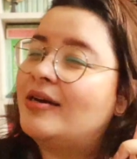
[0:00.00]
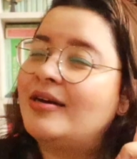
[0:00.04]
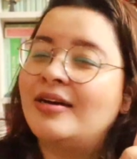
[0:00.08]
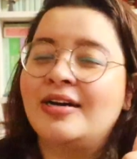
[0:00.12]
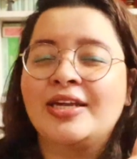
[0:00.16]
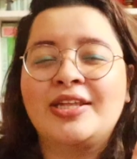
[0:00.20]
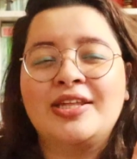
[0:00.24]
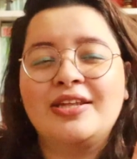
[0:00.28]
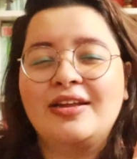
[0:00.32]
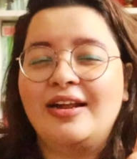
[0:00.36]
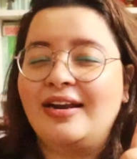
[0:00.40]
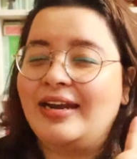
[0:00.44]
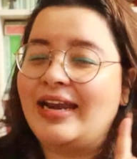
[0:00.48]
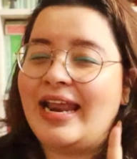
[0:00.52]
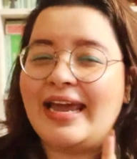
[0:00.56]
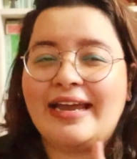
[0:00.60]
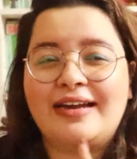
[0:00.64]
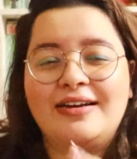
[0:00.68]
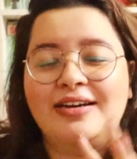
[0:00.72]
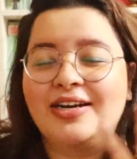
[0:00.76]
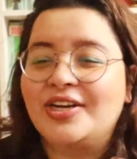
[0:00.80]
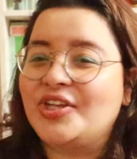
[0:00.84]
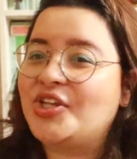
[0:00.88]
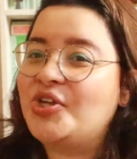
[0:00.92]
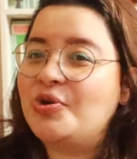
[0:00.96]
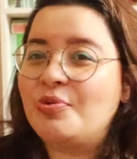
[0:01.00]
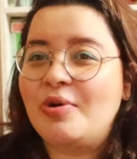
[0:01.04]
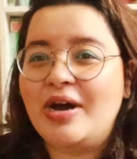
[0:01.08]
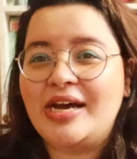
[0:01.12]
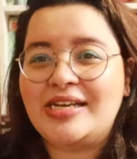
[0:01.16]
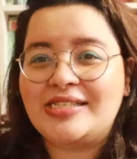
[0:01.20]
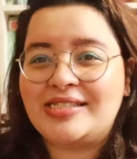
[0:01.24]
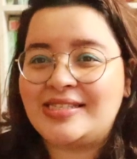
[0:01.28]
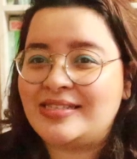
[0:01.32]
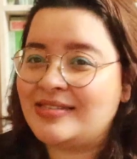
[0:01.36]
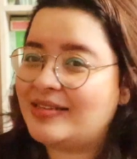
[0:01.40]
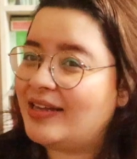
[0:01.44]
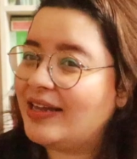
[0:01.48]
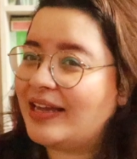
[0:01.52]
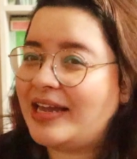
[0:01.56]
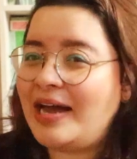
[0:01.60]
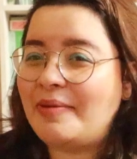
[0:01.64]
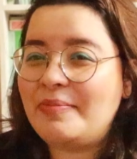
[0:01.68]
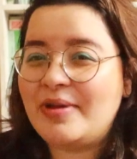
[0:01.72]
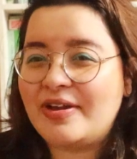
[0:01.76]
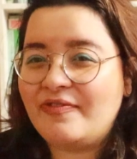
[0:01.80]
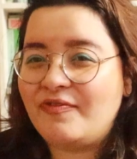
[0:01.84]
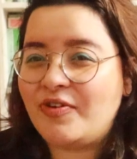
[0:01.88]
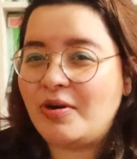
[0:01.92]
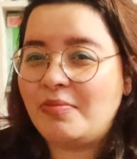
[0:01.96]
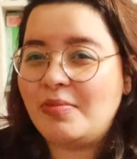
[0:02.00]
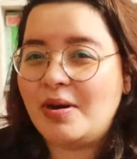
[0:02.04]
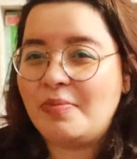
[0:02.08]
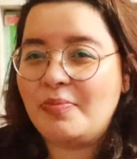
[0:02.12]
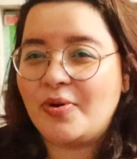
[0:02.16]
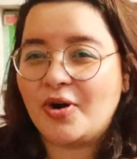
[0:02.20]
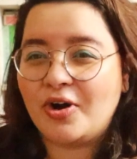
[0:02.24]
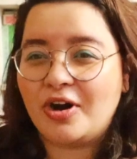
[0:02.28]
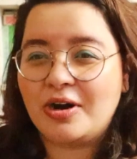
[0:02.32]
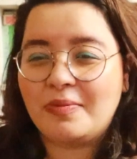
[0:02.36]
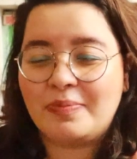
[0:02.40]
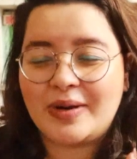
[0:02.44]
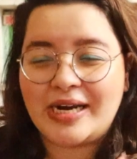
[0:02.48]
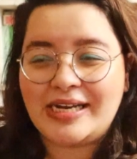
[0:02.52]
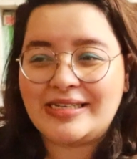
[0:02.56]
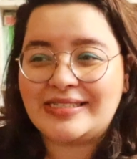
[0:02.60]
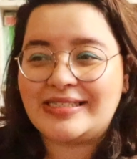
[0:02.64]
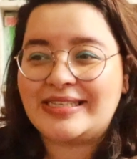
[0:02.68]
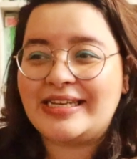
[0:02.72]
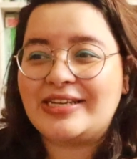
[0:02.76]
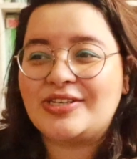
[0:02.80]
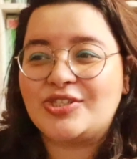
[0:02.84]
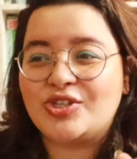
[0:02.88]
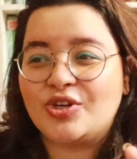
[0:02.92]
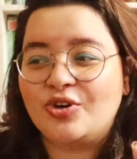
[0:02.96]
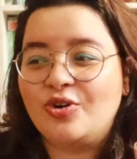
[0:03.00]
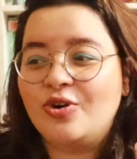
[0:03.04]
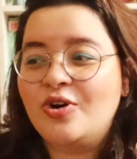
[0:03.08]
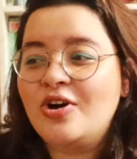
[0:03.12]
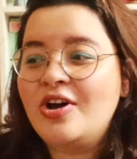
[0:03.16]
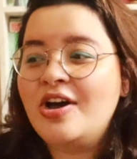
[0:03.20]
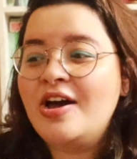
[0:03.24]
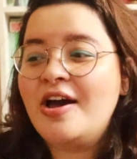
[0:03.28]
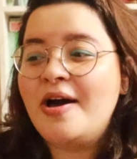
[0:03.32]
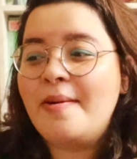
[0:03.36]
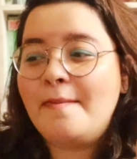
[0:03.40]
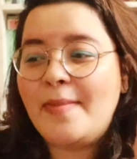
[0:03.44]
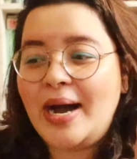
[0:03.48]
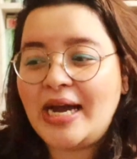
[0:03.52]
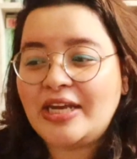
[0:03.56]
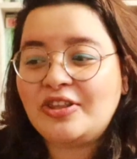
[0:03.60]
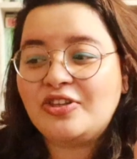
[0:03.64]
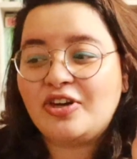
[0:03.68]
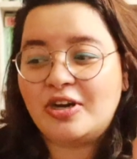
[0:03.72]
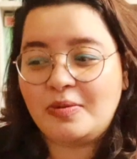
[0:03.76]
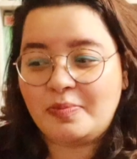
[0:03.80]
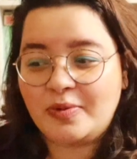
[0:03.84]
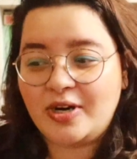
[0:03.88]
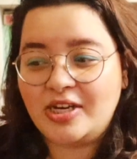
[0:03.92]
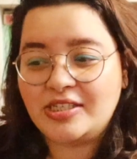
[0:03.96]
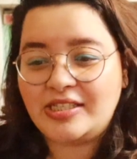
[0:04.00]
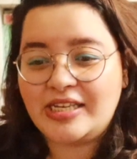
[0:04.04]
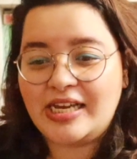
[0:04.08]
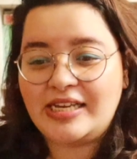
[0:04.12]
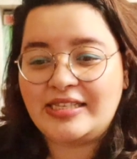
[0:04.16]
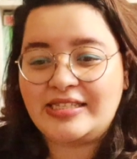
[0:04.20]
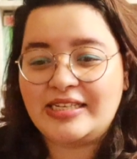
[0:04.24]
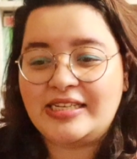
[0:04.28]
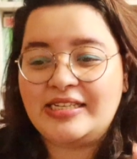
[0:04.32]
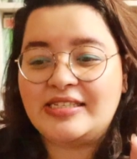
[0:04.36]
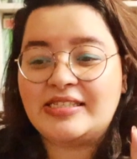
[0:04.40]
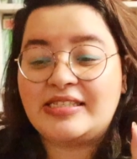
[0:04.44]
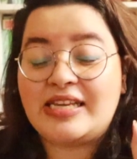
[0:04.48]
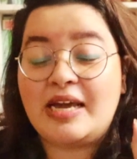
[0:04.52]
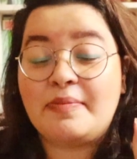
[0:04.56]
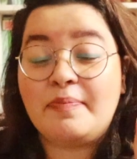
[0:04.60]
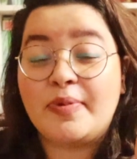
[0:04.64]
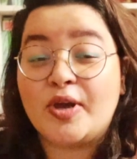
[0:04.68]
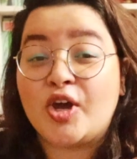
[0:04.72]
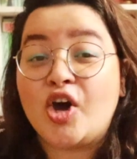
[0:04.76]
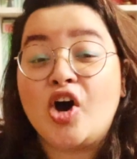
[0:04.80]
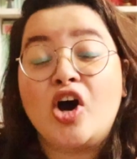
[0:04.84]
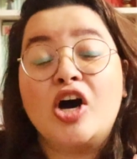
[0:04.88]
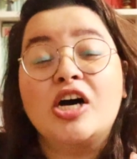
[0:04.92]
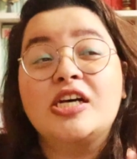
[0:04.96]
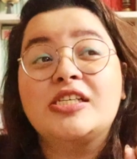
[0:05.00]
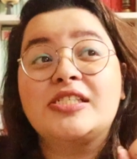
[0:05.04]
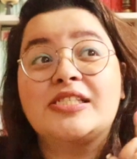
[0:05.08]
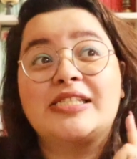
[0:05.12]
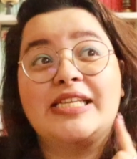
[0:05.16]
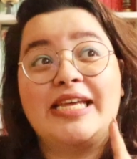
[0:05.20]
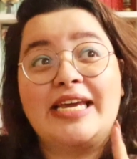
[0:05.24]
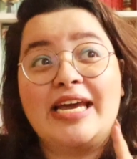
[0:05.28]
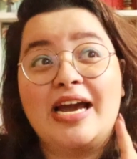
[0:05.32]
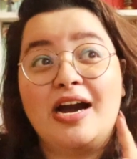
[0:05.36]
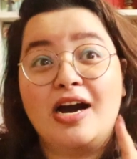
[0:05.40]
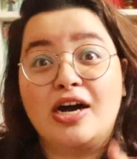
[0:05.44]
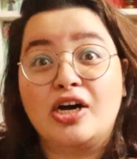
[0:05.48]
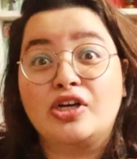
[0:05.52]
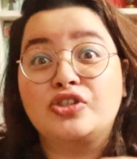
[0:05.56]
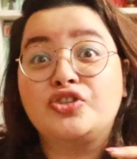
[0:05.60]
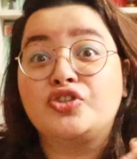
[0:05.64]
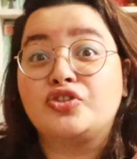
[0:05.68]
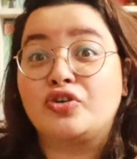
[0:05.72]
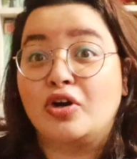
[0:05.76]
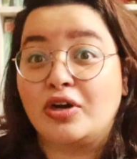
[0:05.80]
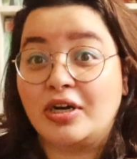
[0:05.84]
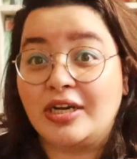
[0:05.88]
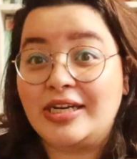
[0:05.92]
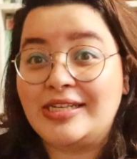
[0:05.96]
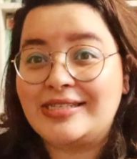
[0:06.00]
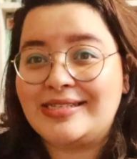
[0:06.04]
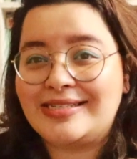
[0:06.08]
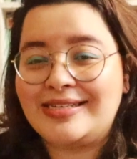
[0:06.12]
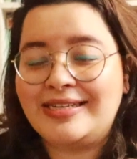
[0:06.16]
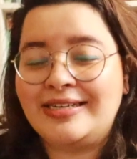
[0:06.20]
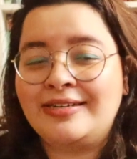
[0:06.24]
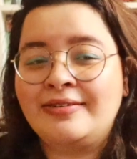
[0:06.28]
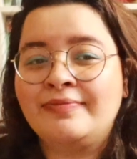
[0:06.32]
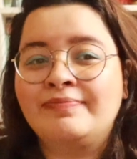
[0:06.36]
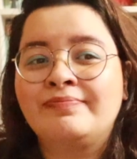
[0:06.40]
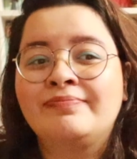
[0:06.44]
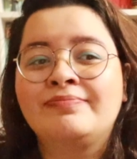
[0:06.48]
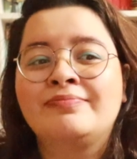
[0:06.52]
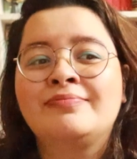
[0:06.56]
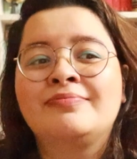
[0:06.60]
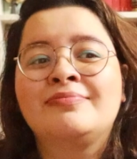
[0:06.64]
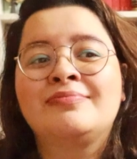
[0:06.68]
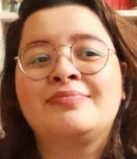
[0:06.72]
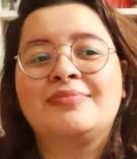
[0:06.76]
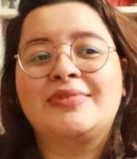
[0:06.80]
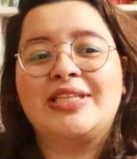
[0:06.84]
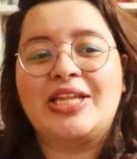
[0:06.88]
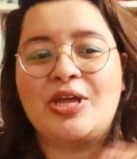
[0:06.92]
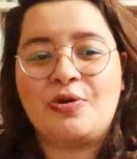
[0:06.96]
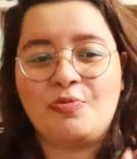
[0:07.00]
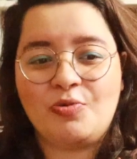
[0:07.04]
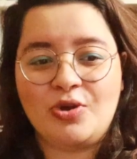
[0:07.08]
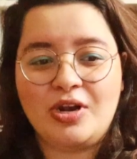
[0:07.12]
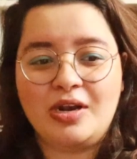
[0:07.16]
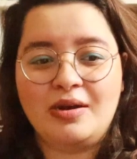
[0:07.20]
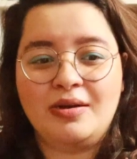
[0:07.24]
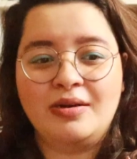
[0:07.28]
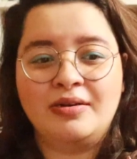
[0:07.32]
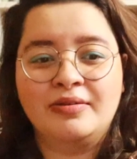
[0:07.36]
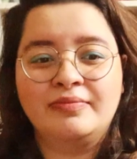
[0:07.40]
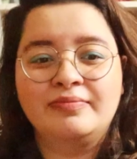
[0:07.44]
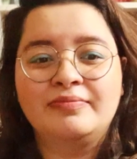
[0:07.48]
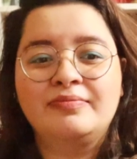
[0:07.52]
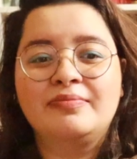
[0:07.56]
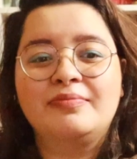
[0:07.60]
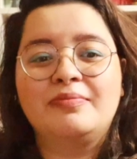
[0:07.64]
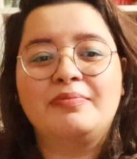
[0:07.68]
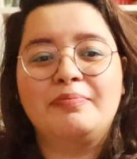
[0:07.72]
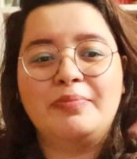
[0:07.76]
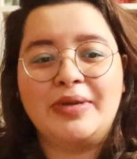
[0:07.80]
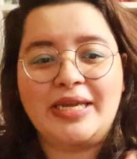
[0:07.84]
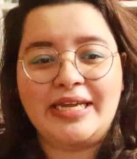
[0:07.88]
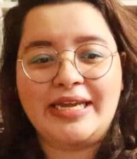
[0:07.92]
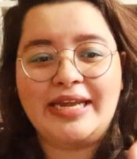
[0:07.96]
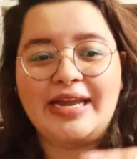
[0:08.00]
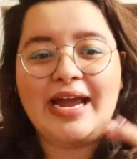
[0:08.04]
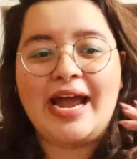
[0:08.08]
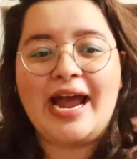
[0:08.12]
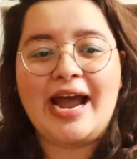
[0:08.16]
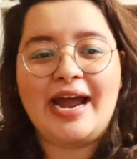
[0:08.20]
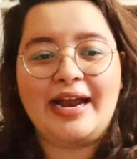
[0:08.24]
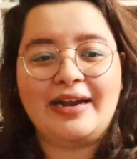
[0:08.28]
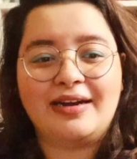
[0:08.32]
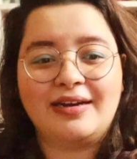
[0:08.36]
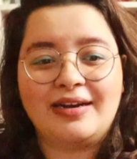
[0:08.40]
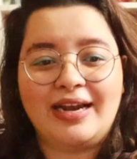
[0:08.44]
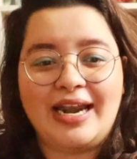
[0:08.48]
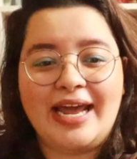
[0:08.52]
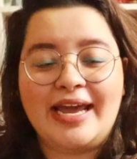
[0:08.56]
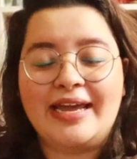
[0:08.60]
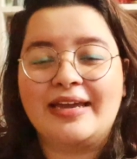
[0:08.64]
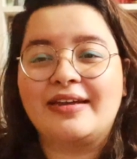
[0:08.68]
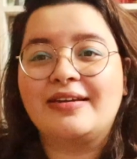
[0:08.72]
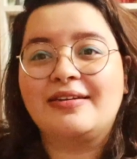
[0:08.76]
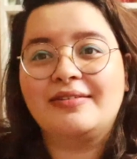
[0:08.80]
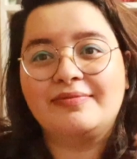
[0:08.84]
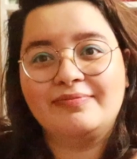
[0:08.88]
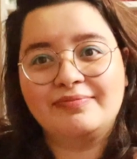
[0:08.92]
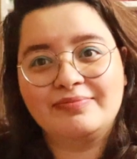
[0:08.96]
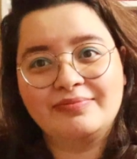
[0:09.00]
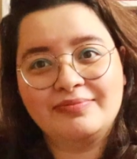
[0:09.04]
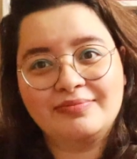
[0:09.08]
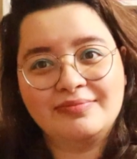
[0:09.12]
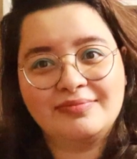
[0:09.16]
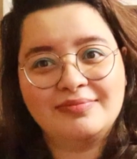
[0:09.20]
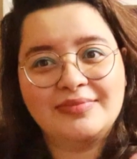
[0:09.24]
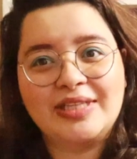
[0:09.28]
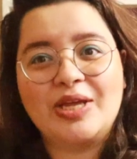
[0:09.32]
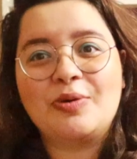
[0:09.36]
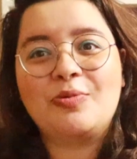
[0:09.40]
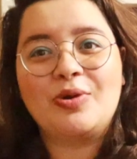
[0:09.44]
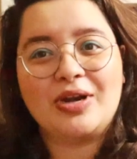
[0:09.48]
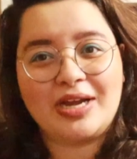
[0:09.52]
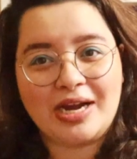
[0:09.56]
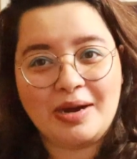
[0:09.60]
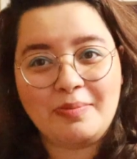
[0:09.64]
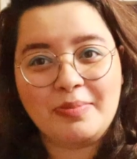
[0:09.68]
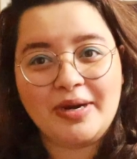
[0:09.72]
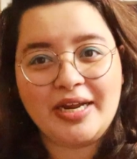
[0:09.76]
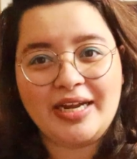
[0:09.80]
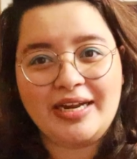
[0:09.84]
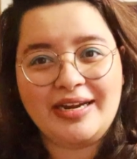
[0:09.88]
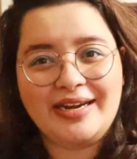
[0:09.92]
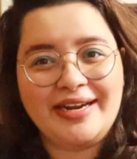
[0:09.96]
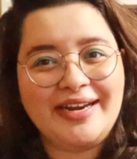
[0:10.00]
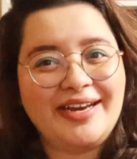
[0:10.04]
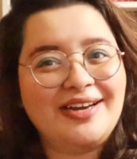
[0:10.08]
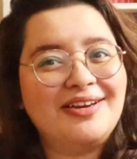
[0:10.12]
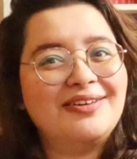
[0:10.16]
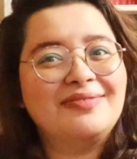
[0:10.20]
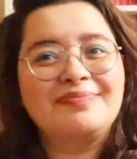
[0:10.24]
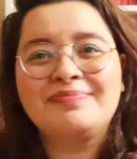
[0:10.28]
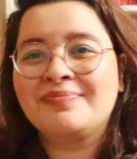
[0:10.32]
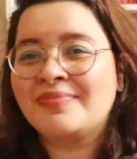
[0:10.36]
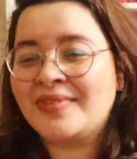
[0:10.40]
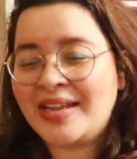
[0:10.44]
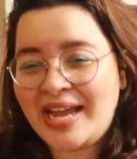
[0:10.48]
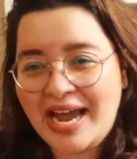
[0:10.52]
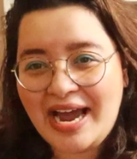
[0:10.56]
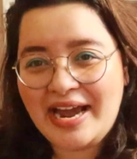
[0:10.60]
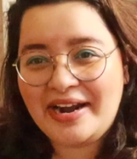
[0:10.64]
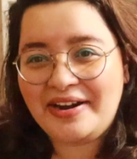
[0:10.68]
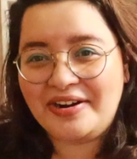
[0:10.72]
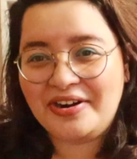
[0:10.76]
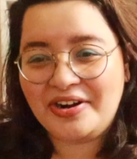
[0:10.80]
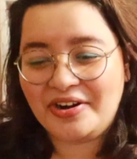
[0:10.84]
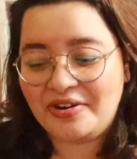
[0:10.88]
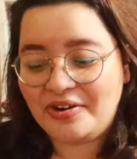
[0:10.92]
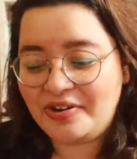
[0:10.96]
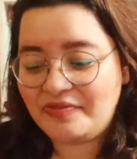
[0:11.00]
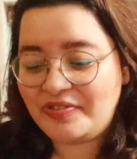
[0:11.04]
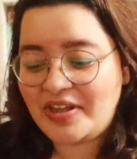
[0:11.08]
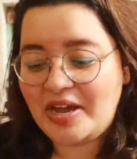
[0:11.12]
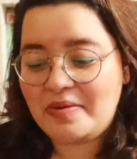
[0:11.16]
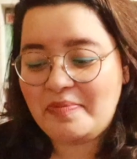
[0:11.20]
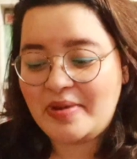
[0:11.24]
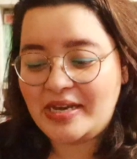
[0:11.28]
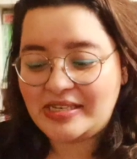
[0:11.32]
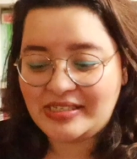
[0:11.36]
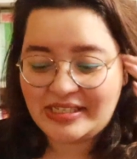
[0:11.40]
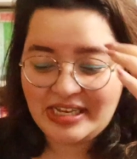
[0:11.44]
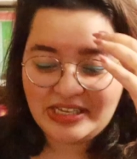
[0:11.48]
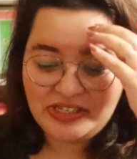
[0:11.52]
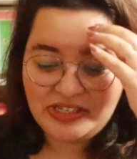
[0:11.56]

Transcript: a US coming from abroad pricing. So my thought process is that because they are shortlisted, they will be at they will come to India. I don't know if that makes